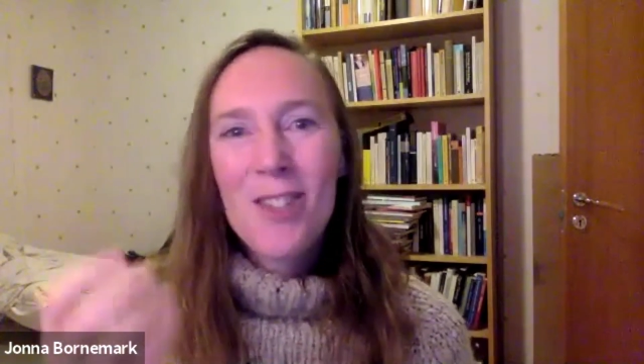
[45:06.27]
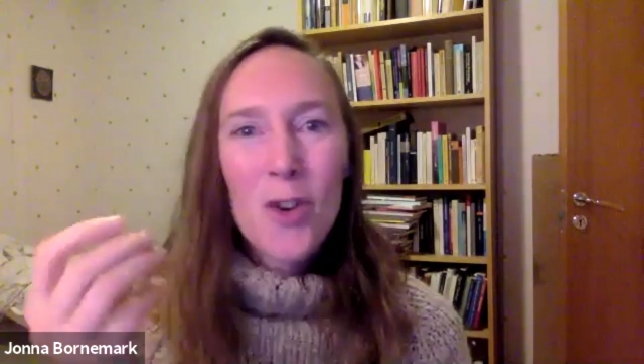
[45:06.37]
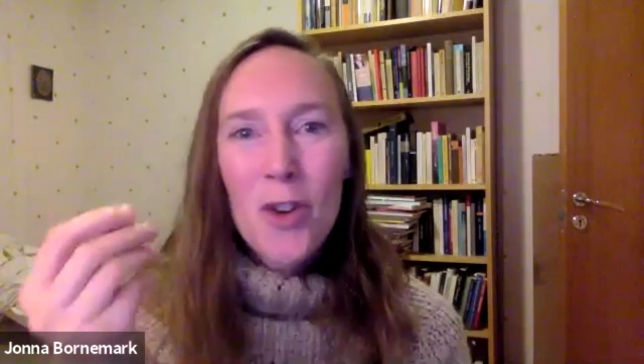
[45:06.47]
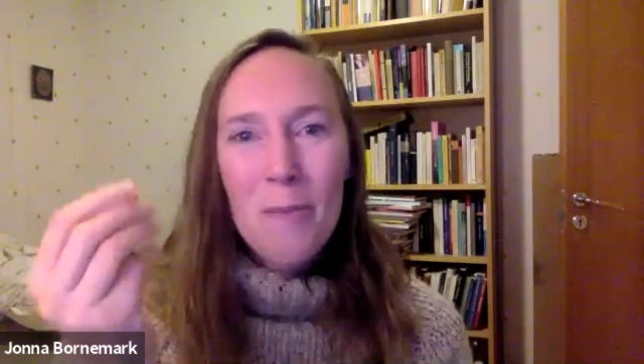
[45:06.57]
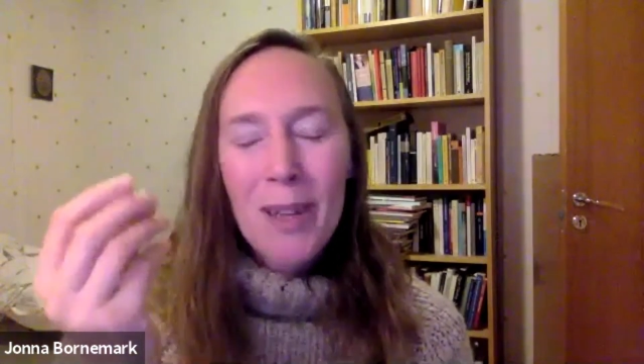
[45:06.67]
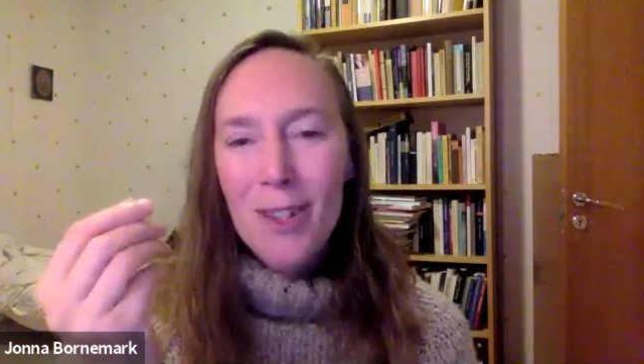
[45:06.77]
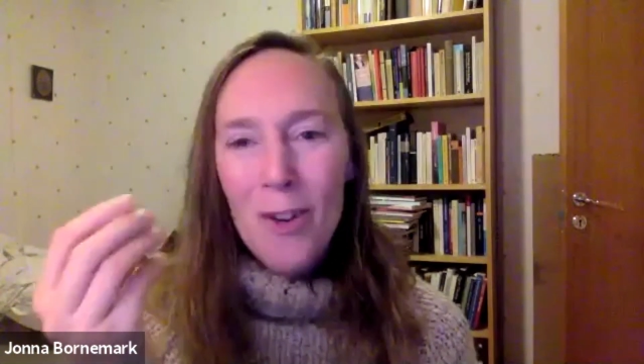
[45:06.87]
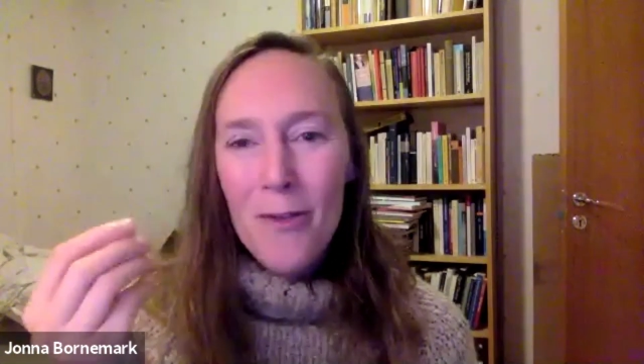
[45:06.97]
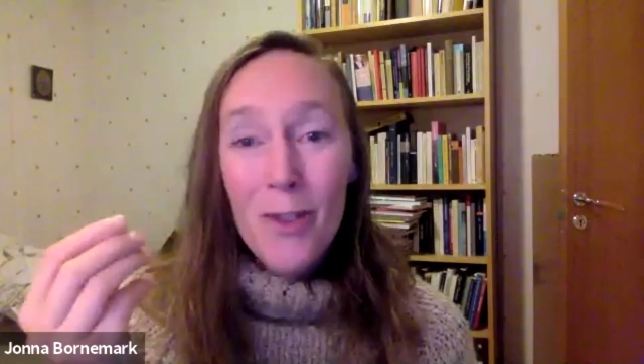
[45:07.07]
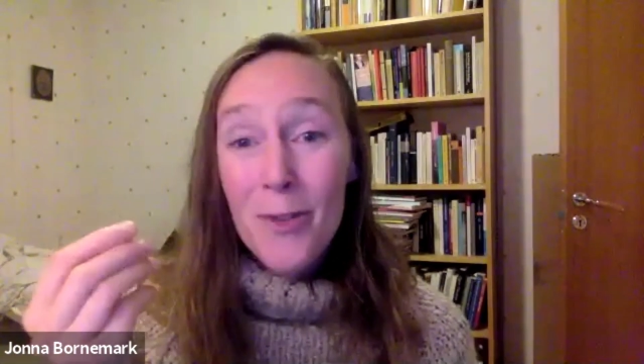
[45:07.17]
enjoyment
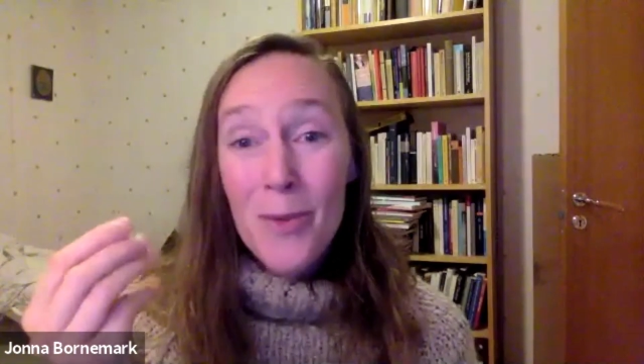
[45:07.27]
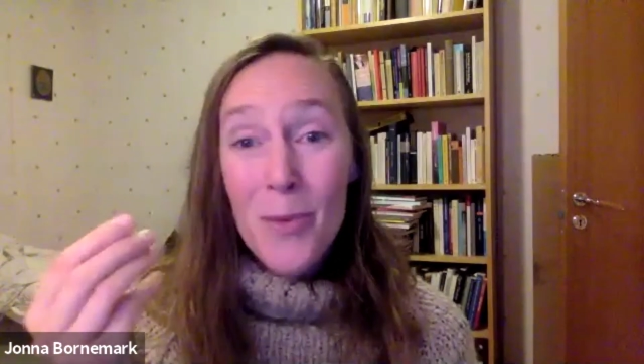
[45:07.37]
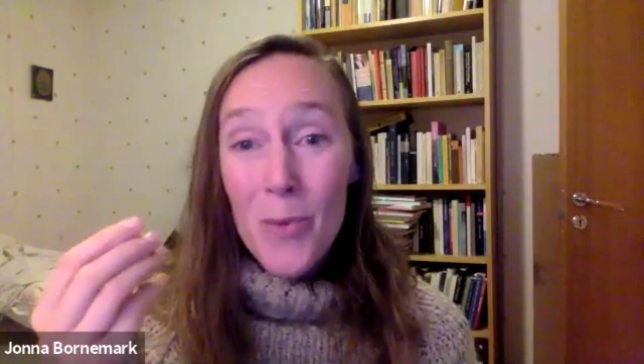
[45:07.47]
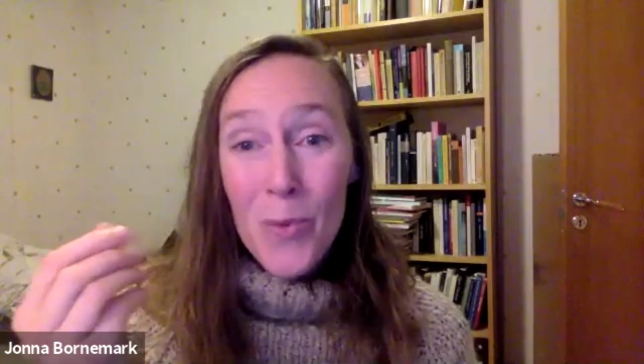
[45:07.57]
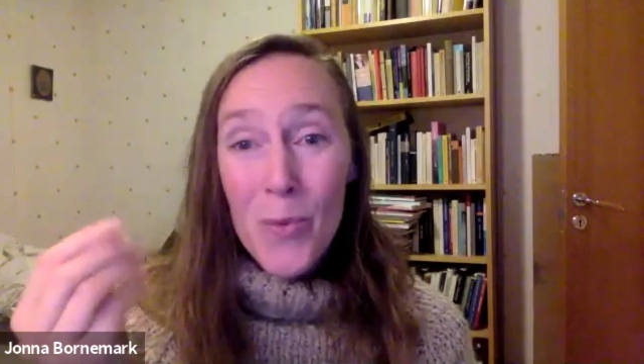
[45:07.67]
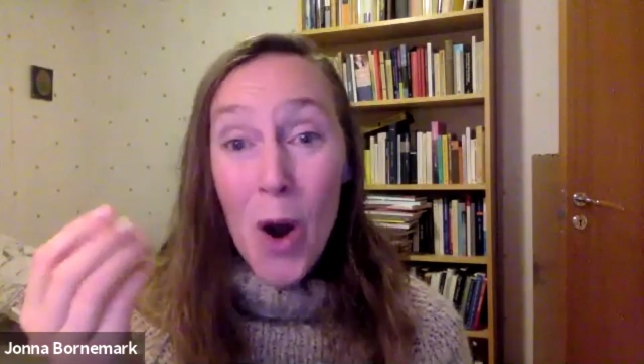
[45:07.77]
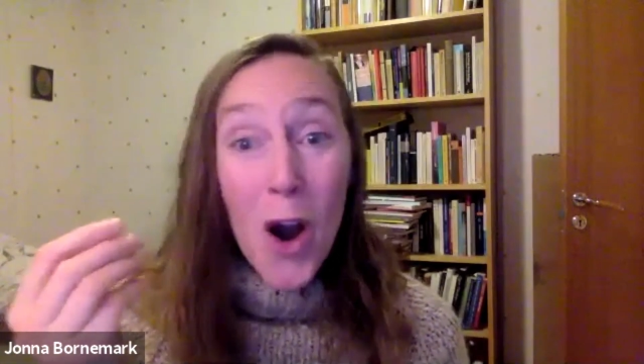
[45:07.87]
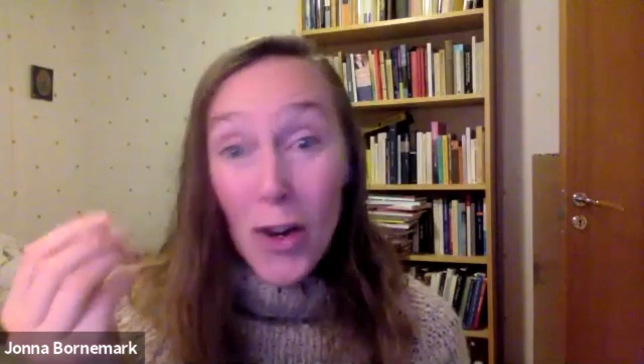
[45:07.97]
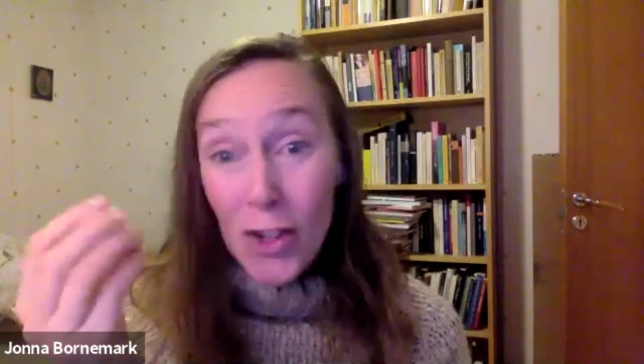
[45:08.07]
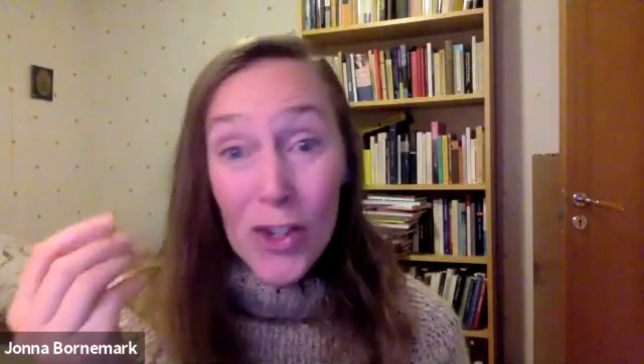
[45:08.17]
of
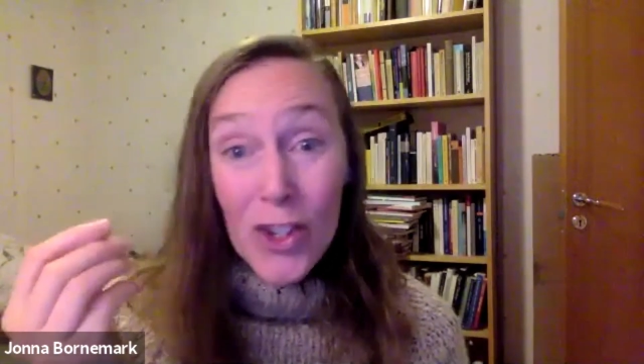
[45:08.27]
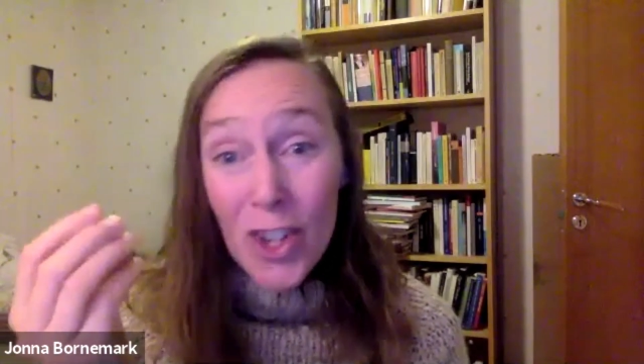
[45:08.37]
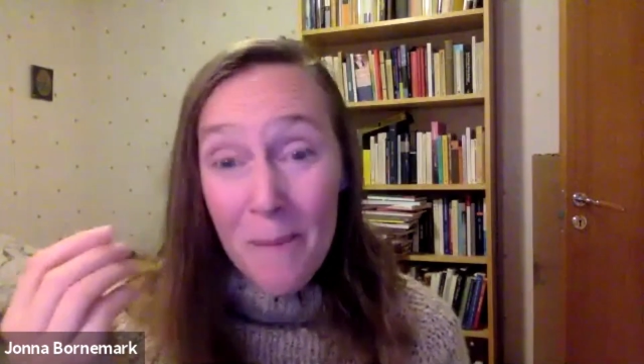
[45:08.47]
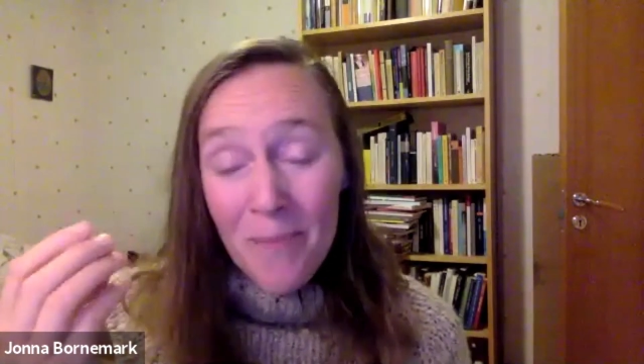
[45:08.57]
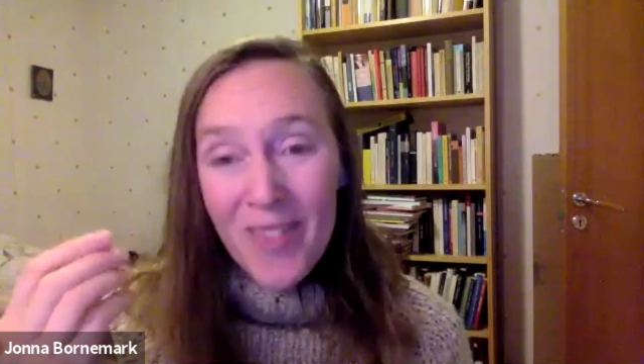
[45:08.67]
words,